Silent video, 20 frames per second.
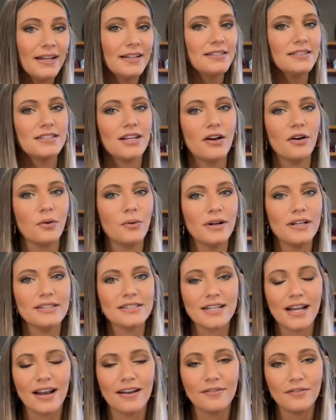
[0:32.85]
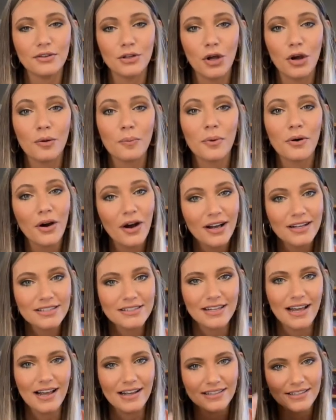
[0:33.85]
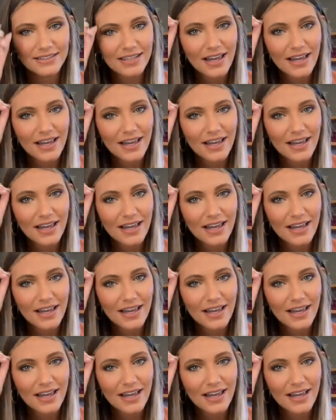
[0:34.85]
so it's kind of a long process,